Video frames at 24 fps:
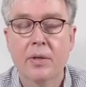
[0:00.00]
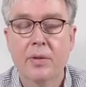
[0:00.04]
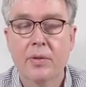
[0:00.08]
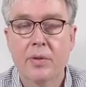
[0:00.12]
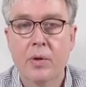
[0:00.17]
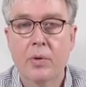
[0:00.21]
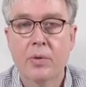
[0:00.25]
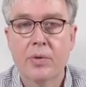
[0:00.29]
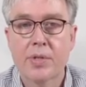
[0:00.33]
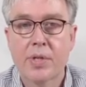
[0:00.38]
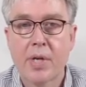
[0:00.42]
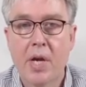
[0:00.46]

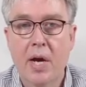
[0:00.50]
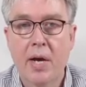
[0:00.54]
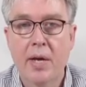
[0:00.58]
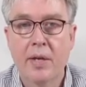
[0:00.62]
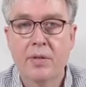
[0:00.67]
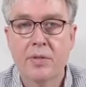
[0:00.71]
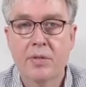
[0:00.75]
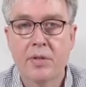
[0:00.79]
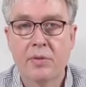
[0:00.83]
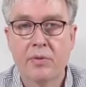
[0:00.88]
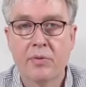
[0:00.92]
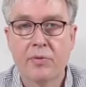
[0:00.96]
those
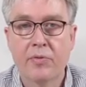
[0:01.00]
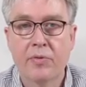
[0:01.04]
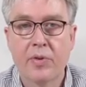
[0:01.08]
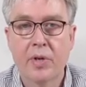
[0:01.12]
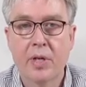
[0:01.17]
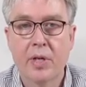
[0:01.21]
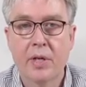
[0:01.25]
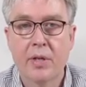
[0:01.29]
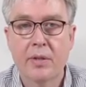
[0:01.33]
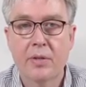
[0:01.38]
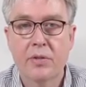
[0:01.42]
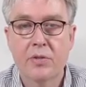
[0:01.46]
kinds of
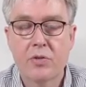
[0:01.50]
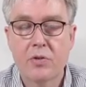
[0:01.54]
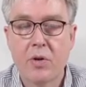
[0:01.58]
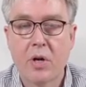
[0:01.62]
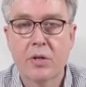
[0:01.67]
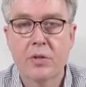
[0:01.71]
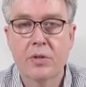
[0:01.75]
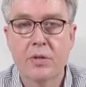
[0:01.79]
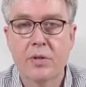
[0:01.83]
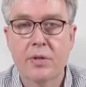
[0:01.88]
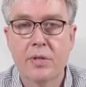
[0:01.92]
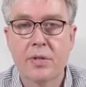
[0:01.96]
uh,
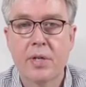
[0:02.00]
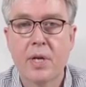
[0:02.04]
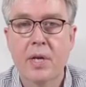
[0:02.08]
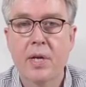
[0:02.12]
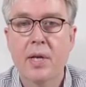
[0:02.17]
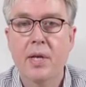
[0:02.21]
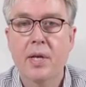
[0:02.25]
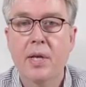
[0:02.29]
structures.